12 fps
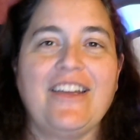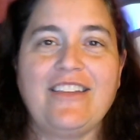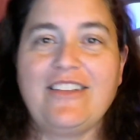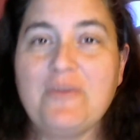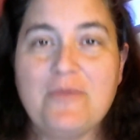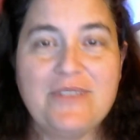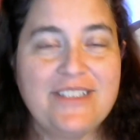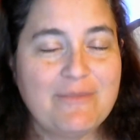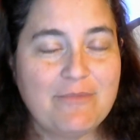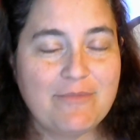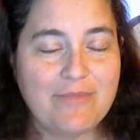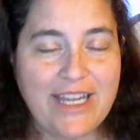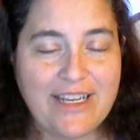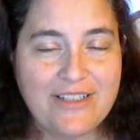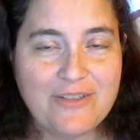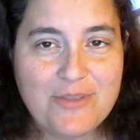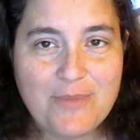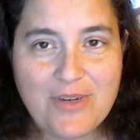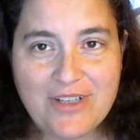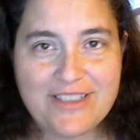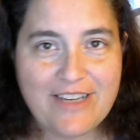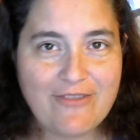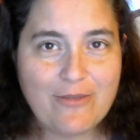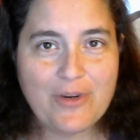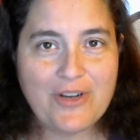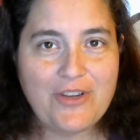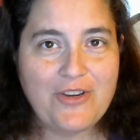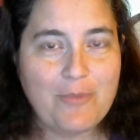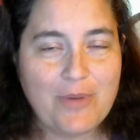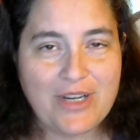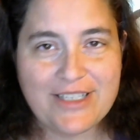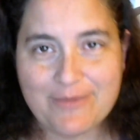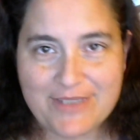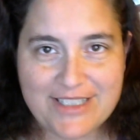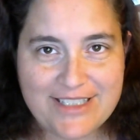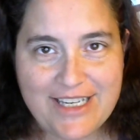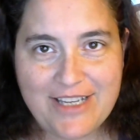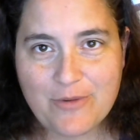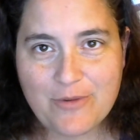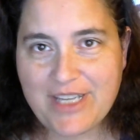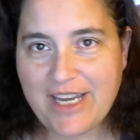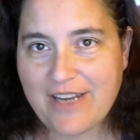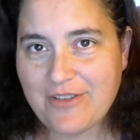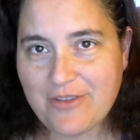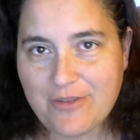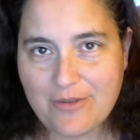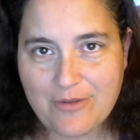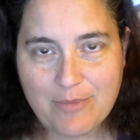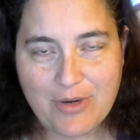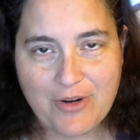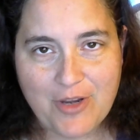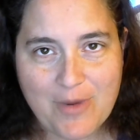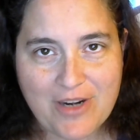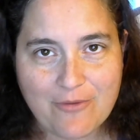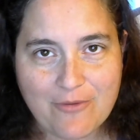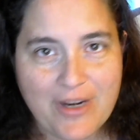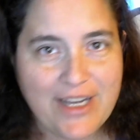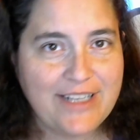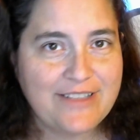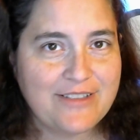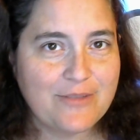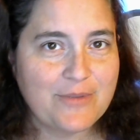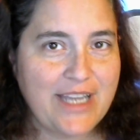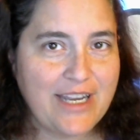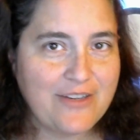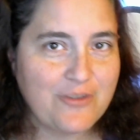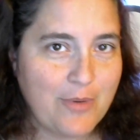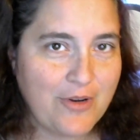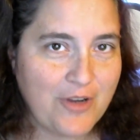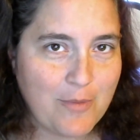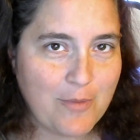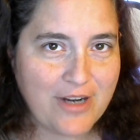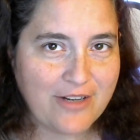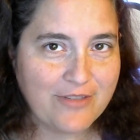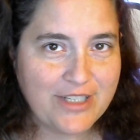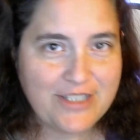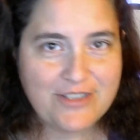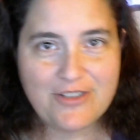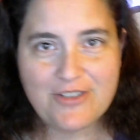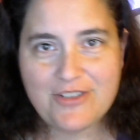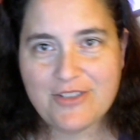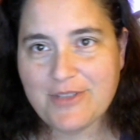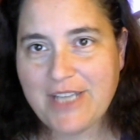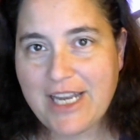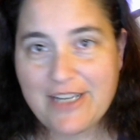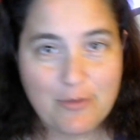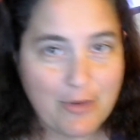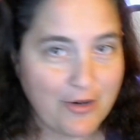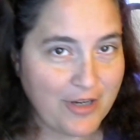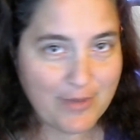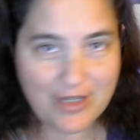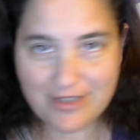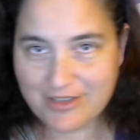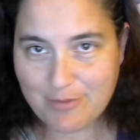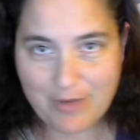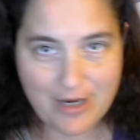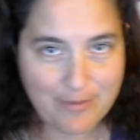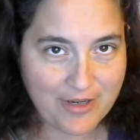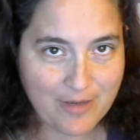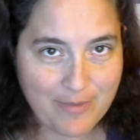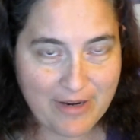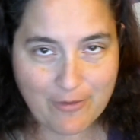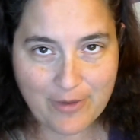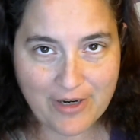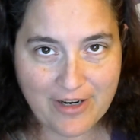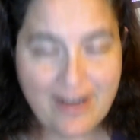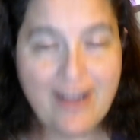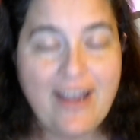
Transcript: There was Kanto spawns everywhere you could possibly see. There was Kanto Pokemon in raids, there was Kanto Pokemon in research, there was Kanto Pokemon just popping up everywhere.